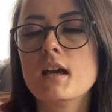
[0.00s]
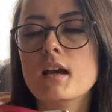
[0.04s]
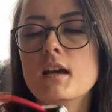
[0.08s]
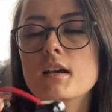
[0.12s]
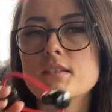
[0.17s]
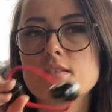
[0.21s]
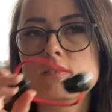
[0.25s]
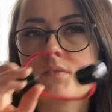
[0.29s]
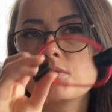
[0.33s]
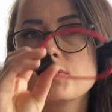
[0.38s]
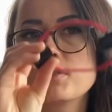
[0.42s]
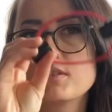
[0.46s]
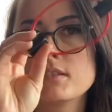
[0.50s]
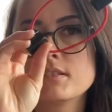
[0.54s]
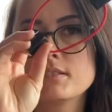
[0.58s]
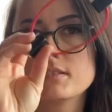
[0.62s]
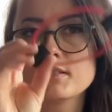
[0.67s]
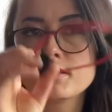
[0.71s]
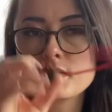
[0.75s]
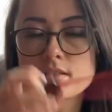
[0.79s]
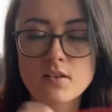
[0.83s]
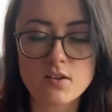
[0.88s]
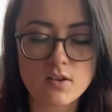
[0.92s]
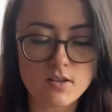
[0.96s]
So this
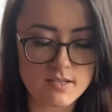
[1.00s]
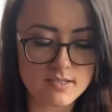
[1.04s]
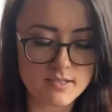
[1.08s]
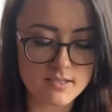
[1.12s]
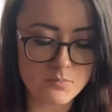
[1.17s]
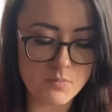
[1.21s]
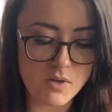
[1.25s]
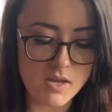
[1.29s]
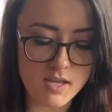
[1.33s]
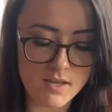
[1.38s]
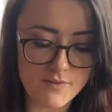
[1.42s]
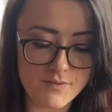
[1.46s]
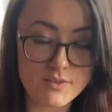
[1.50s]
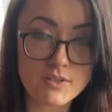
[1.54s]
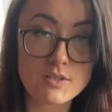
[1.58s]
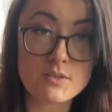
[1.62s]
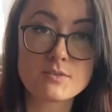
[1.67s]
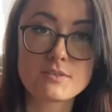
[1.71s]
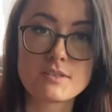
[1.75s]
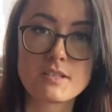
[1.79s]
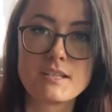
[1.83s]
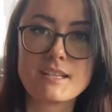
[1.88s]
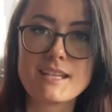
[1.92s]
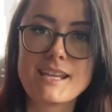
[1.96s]
is awesome. I haven't
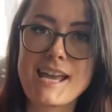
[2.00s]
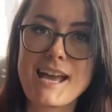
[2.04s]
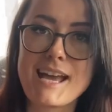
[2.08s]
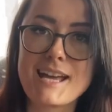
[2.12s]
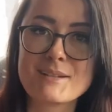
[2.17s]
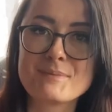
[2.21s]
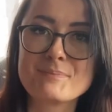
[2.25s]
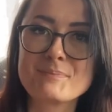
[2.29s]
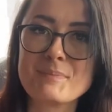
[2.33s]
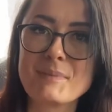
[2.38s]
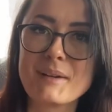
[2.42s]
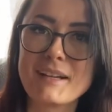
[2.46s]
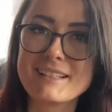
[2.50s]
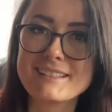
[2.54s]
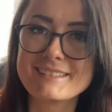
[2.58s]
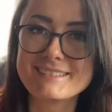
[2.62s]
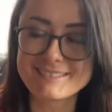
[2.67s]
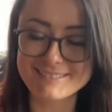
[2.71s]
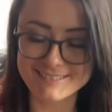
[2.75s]
used it yet, but